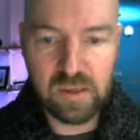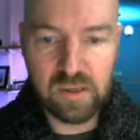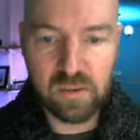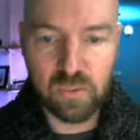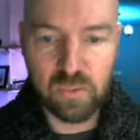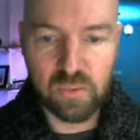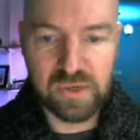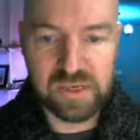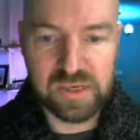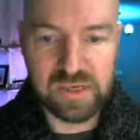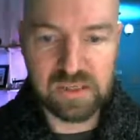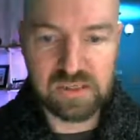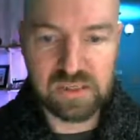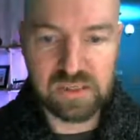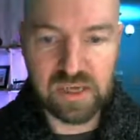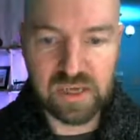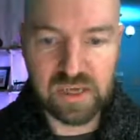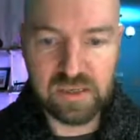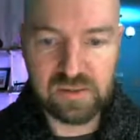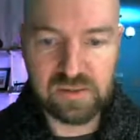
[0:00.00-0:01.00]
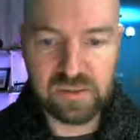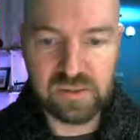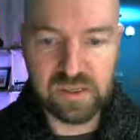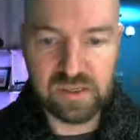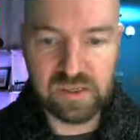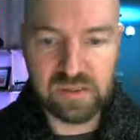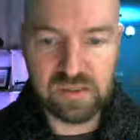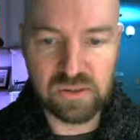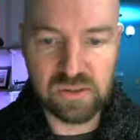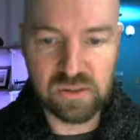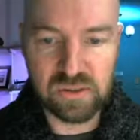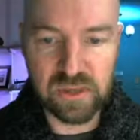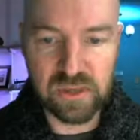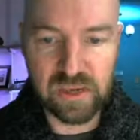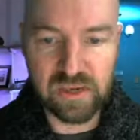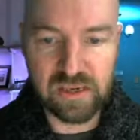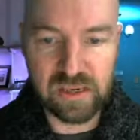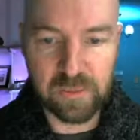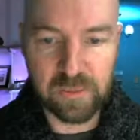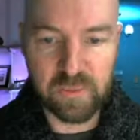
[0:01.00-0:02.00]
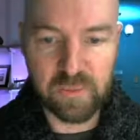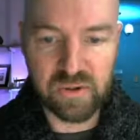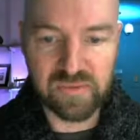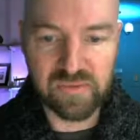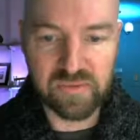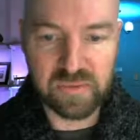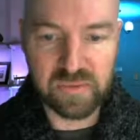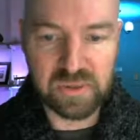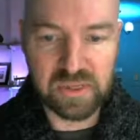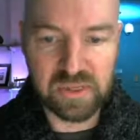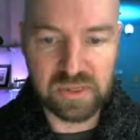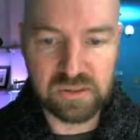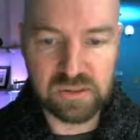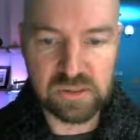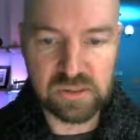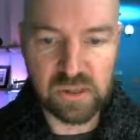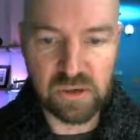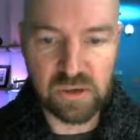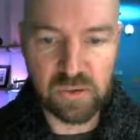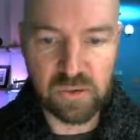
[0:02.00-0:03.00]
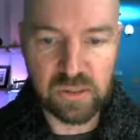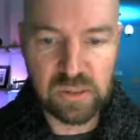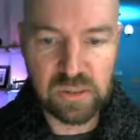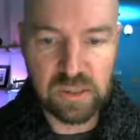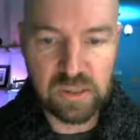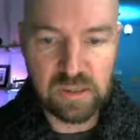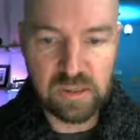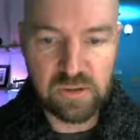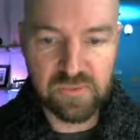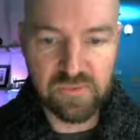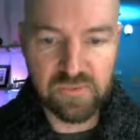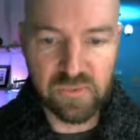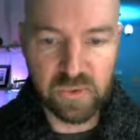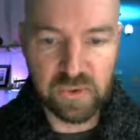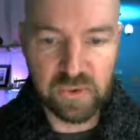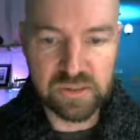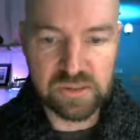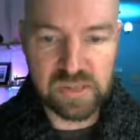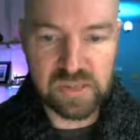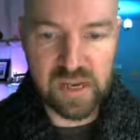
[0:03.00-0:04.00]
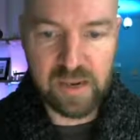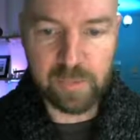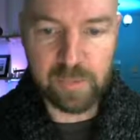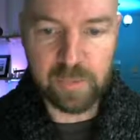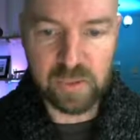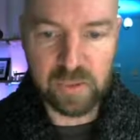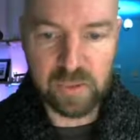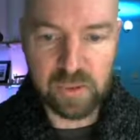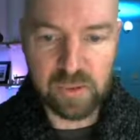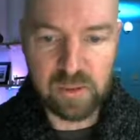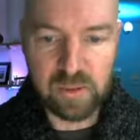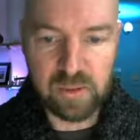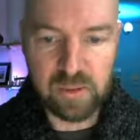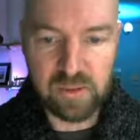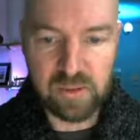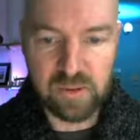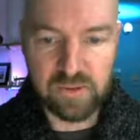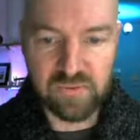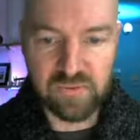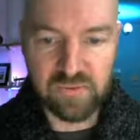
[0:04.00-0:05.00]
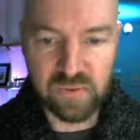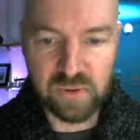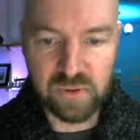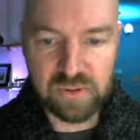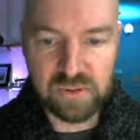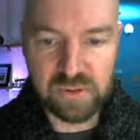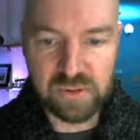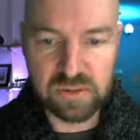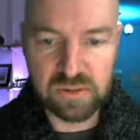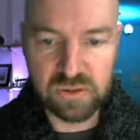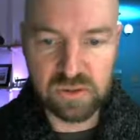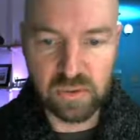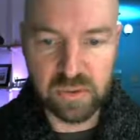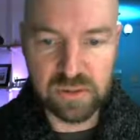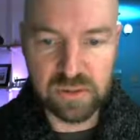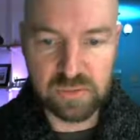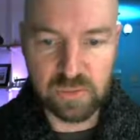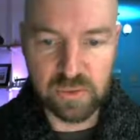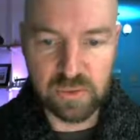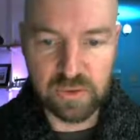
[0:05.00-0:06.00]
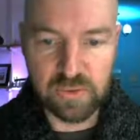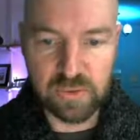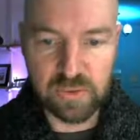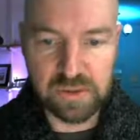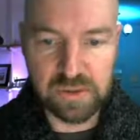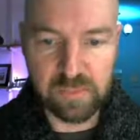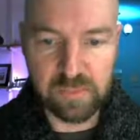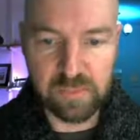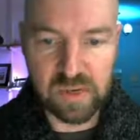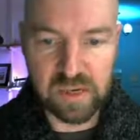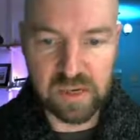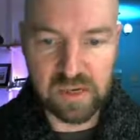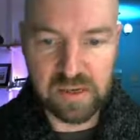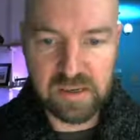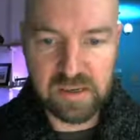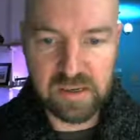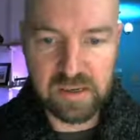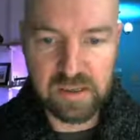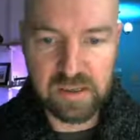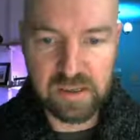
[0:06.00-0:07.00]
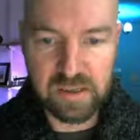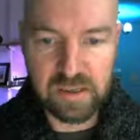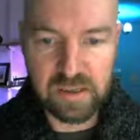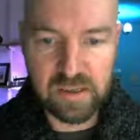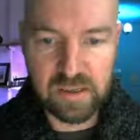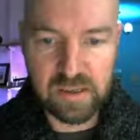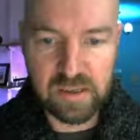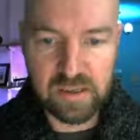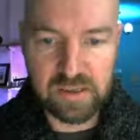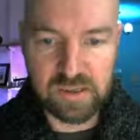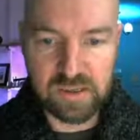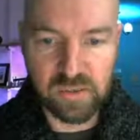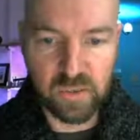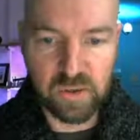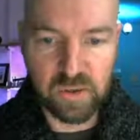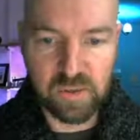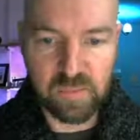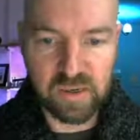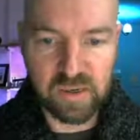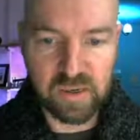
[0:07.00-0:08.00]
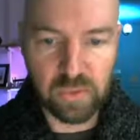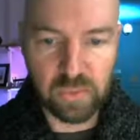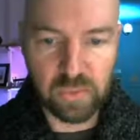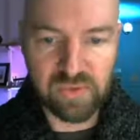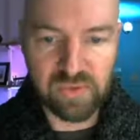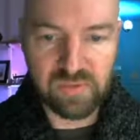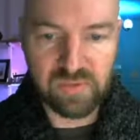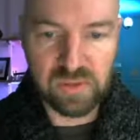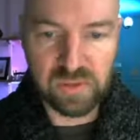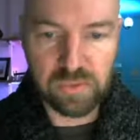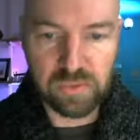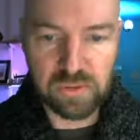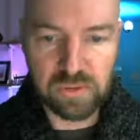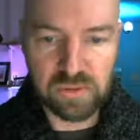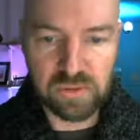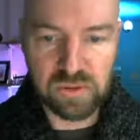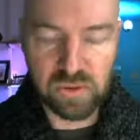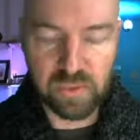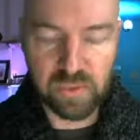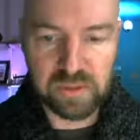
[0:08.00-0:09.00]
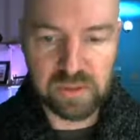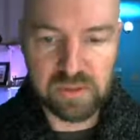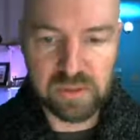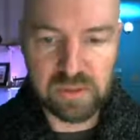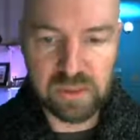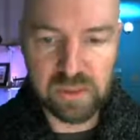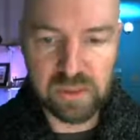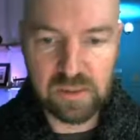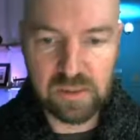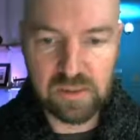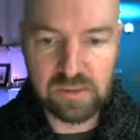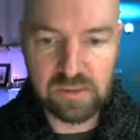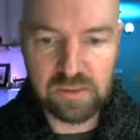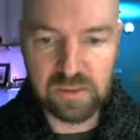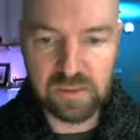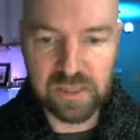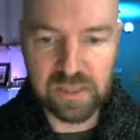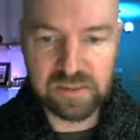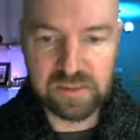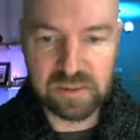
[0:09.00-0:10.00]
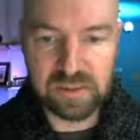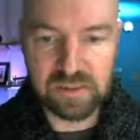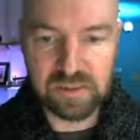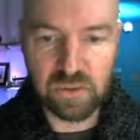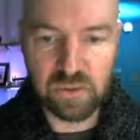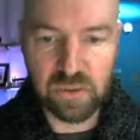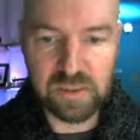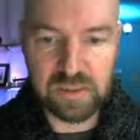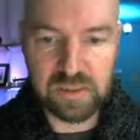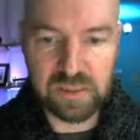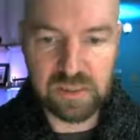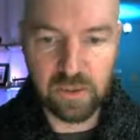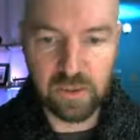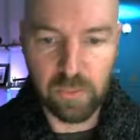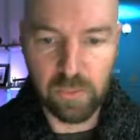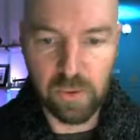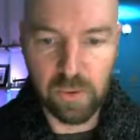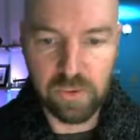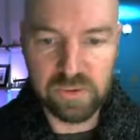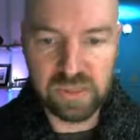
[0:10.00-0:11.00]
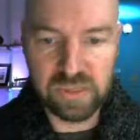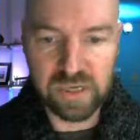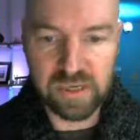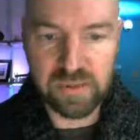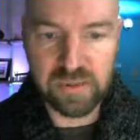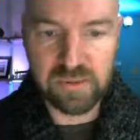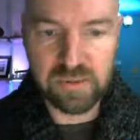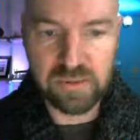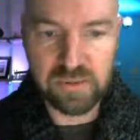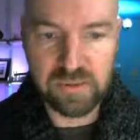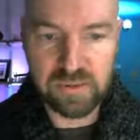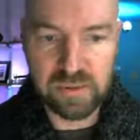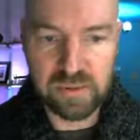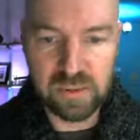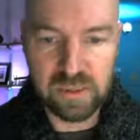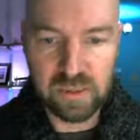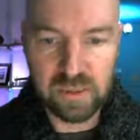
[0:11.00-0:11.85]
we can change this to any number of different things. So for example, the first joint we're going to make is going to be a revolute joint. So that's a joint that rotates.